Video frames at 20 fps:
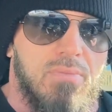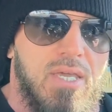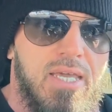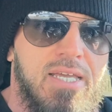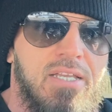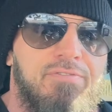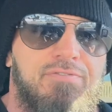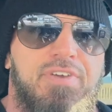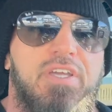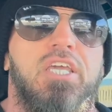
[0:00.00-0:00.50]

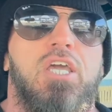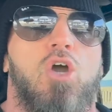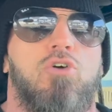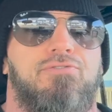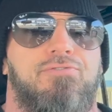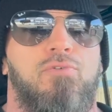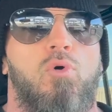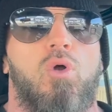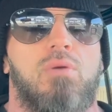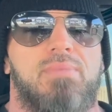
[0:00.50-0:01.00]
in a video
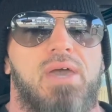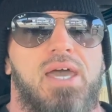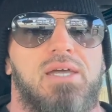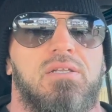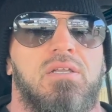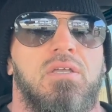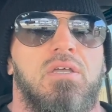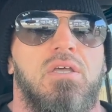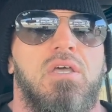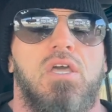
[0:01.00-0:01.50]
format,
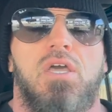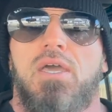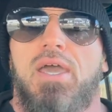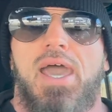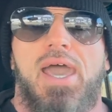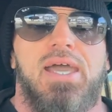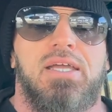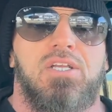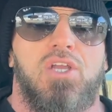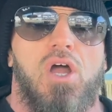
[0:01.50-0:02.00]

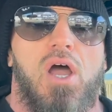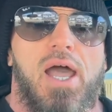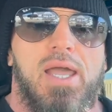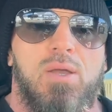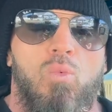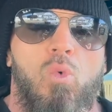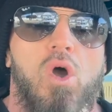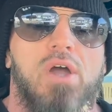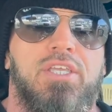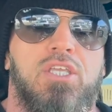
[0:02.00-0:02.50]
and I
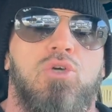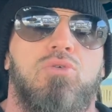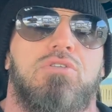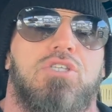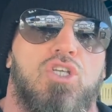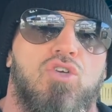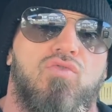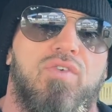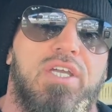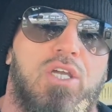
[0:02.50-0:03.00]
want you
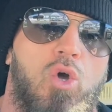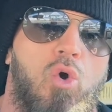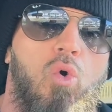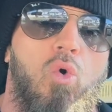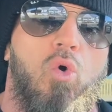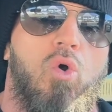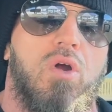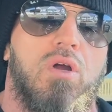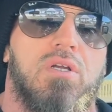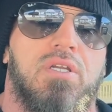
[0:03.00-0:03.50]
to
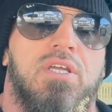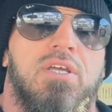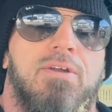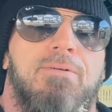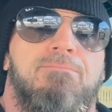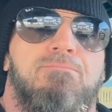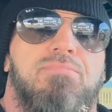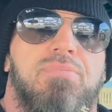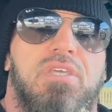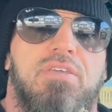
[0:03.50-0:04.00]
record
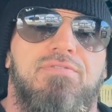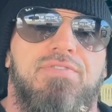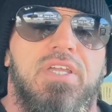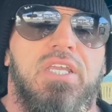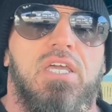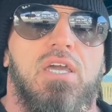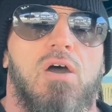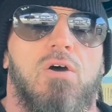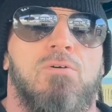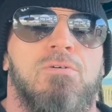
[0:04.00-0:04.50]
the
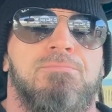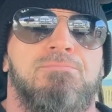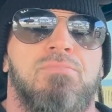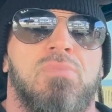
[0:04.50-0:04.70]
video.